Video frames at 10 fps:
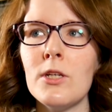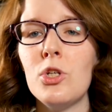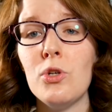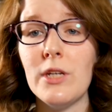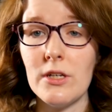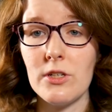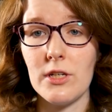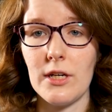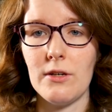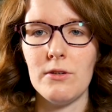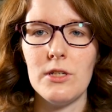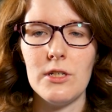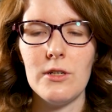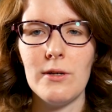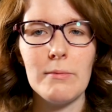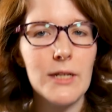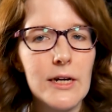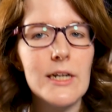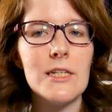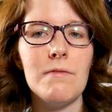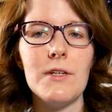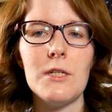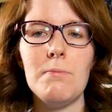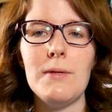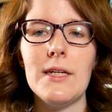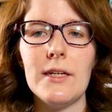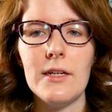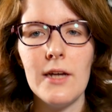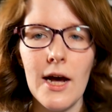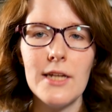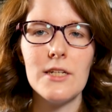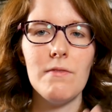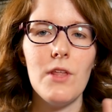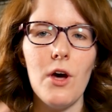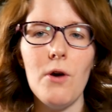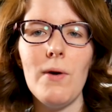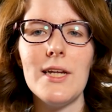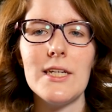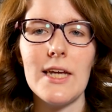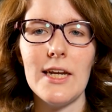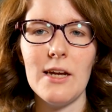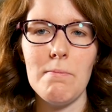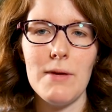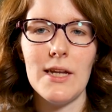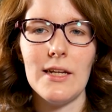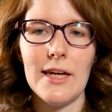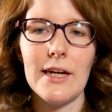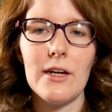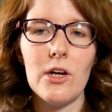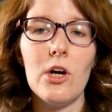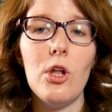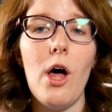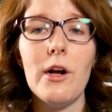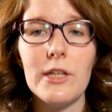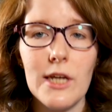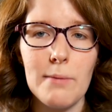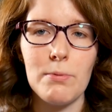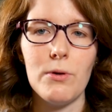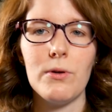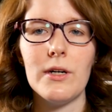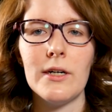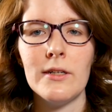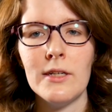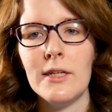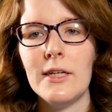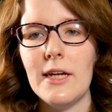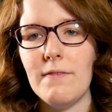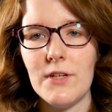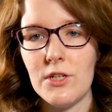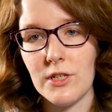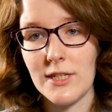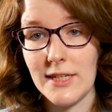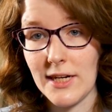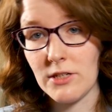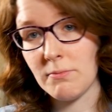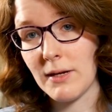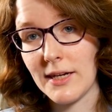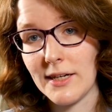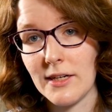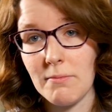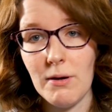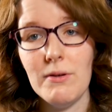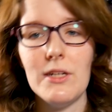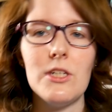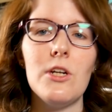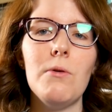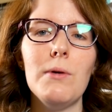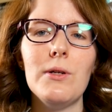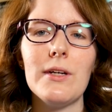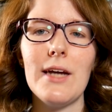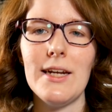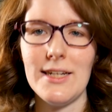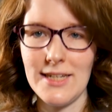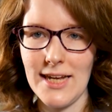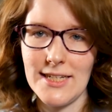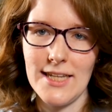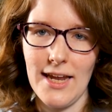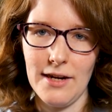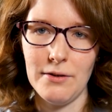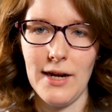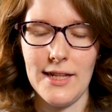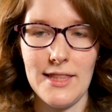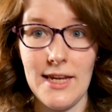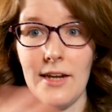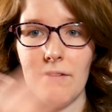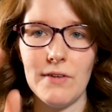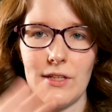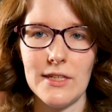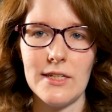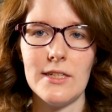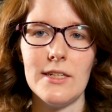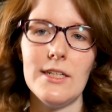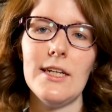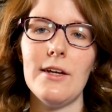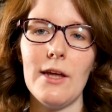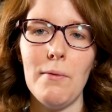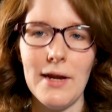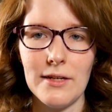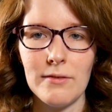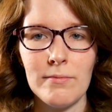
two years ago, so I'm curious if it's because of the OS getting a bit like clogged up or if it's just the age of my components. So we'll kind of test that out at the end of all this and see how that went.